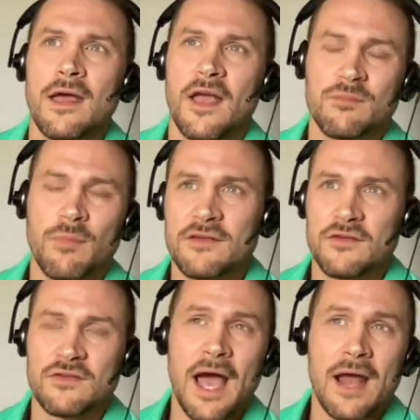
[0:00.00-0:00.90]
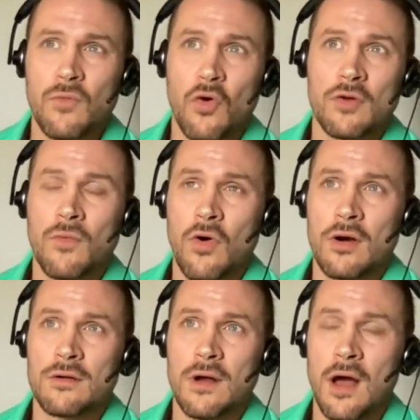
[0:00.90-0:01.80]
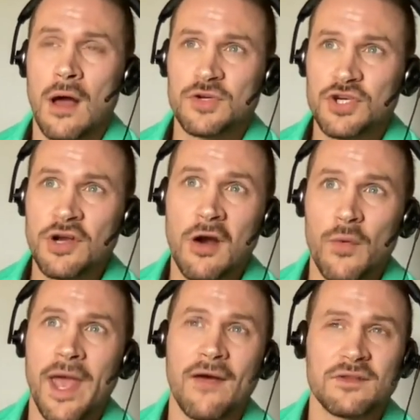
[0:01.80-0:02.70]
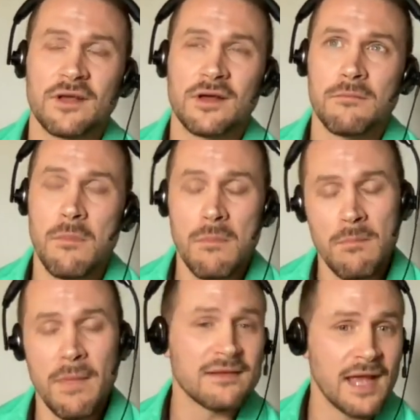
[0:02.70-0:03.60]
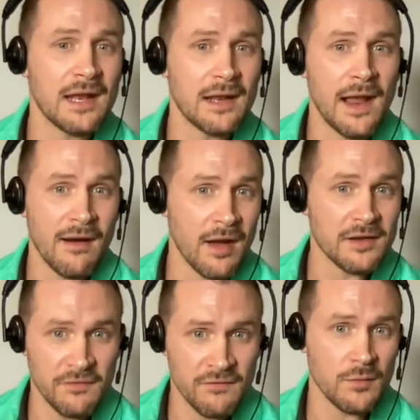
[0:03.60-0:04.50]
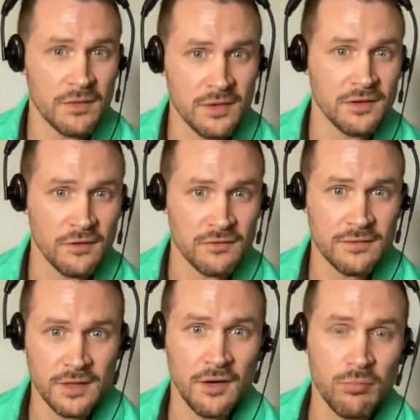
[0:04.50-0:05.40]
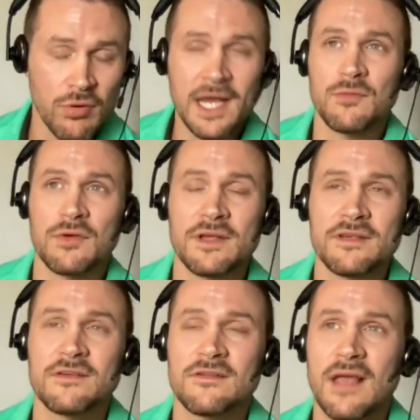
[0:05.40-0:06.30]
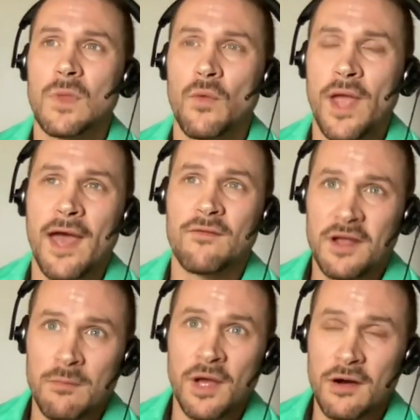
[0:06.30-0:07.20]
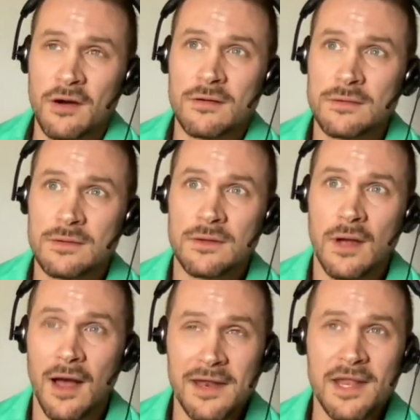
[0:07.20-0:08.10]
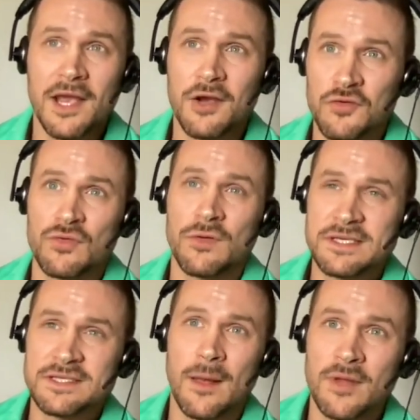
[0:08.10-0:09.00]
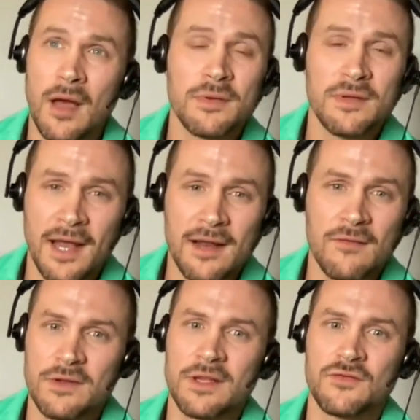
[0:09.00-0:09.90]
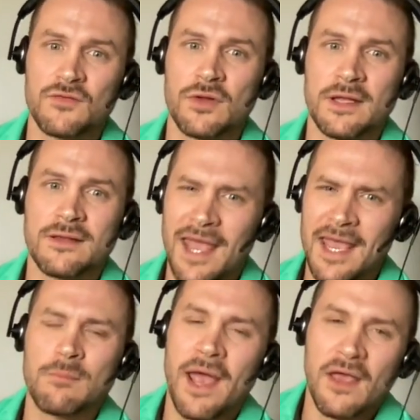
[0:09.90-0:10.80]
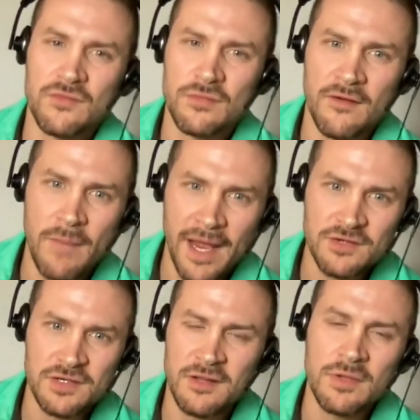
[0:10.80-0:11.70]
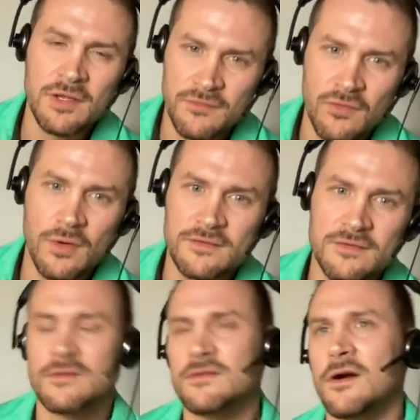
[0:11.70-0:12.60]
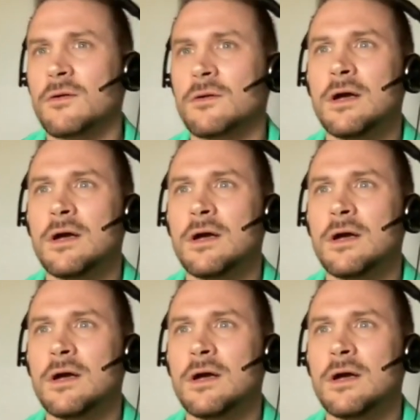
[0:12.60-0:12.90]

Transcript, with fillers: as Bazel's gotten more and more uh, mature, we have to maintain Heron to fit within those, you know, breaking releases. We have a committer, uh, Nick, who's really stepped up in that level and has really taken mastery of managing the build for us. So